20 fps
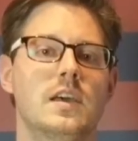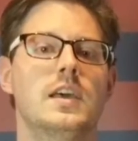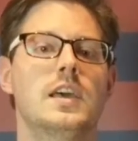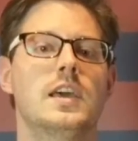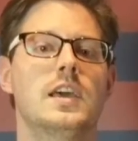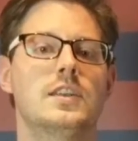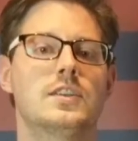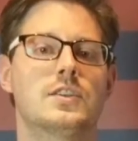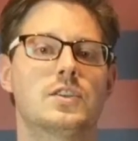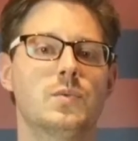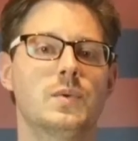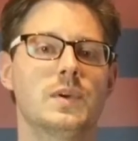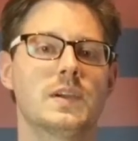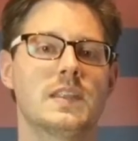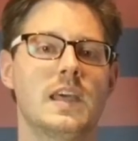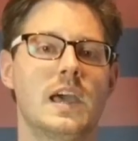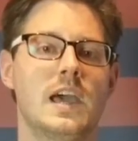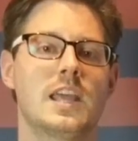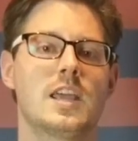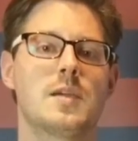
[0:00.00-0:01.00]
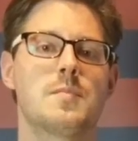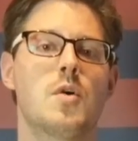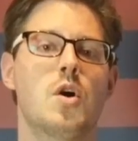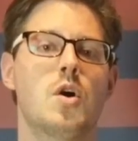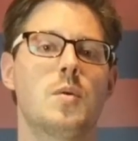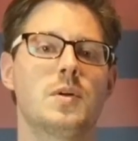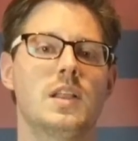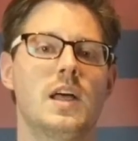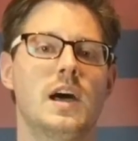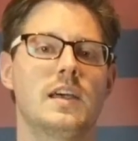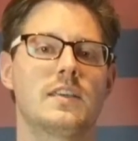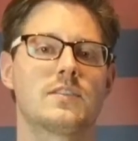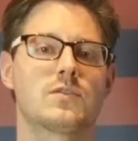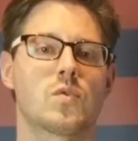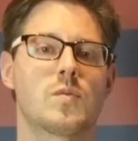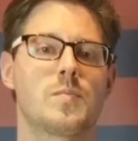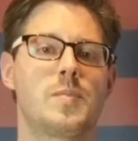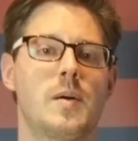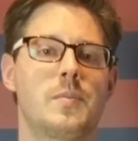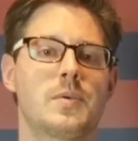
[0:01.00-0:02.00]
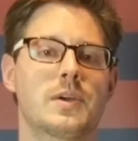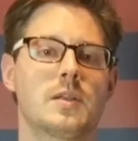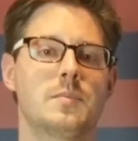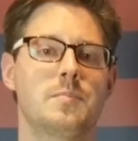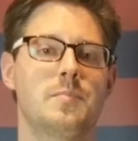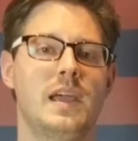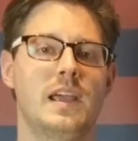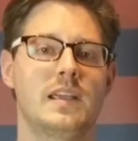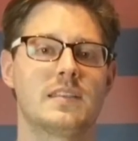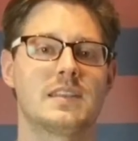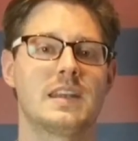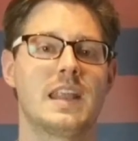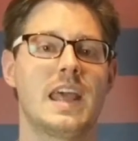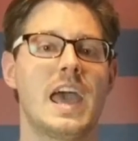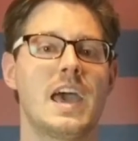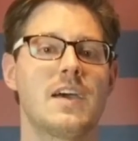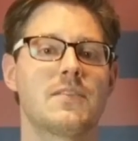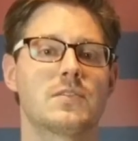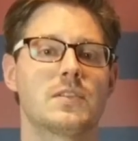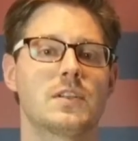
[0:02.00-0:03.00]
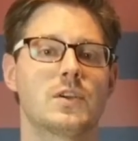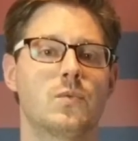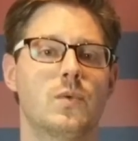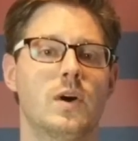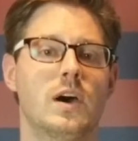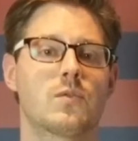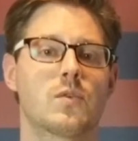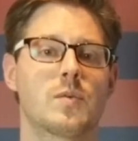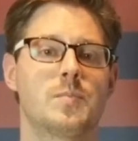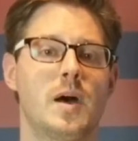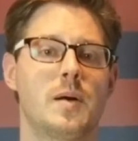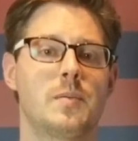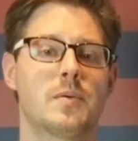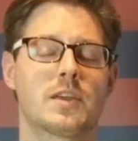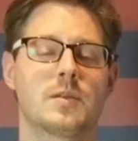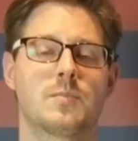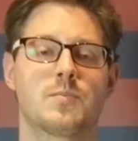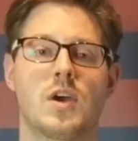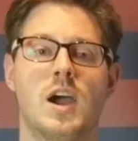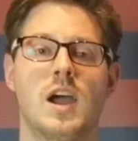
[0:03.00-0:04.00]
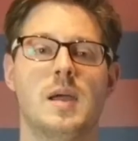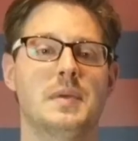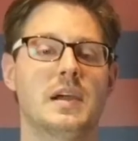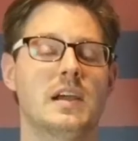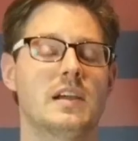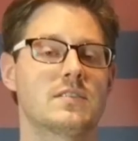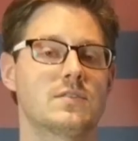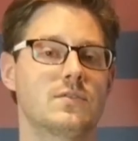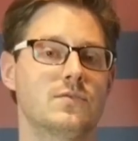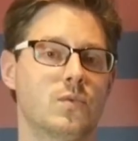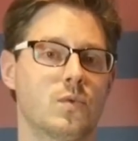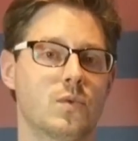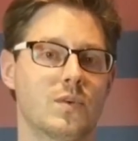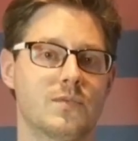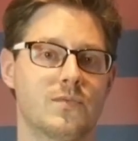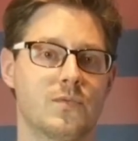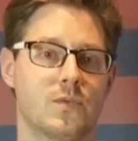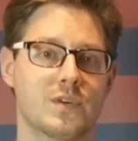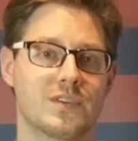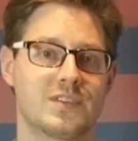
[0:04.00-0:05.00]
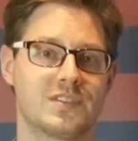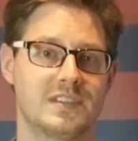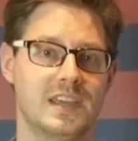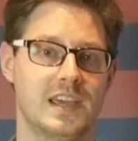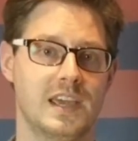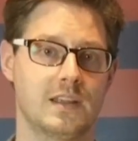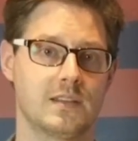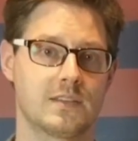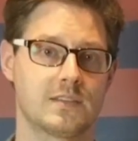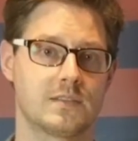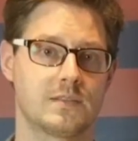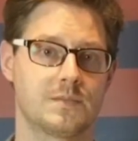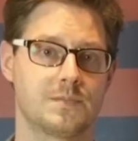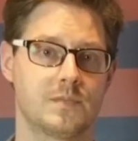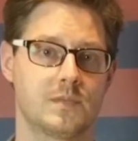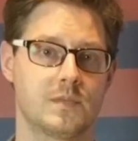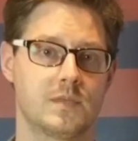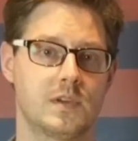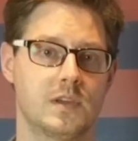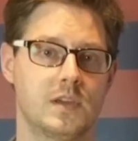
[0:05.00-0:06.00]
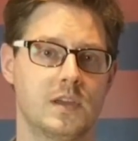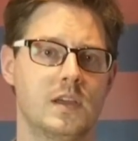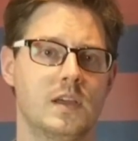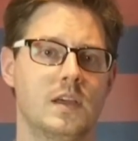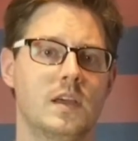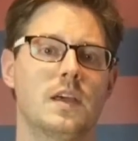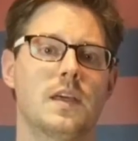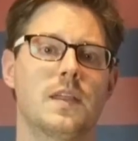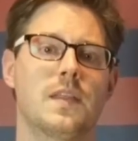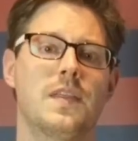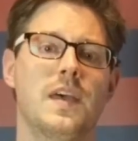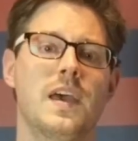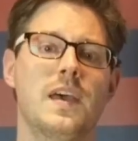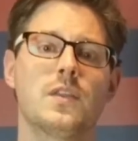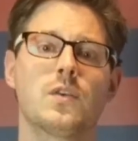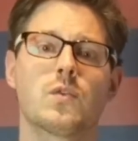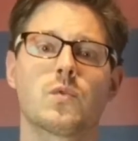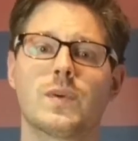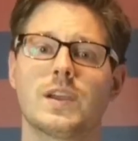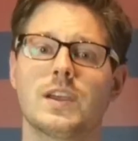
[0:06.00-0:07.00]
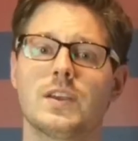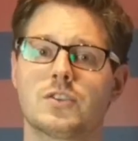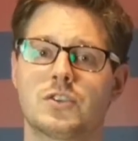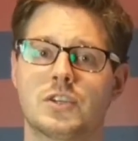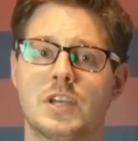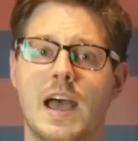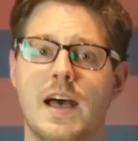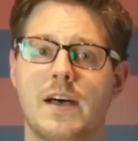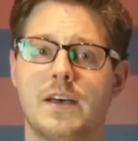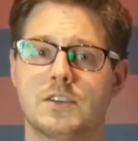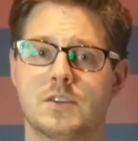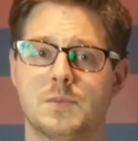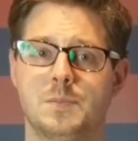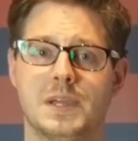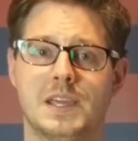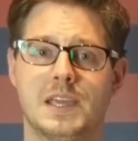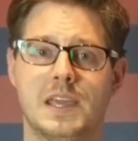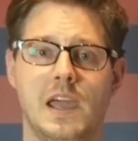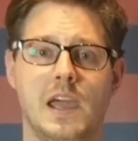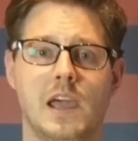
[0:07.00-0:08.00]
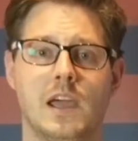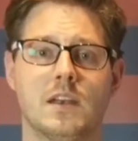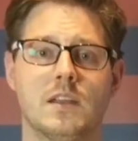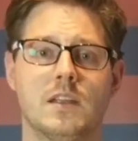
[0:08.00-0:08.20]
In doing that, he mobilized a Republican base and heftily won Republican primaries in 44 states. Then the real challenge began.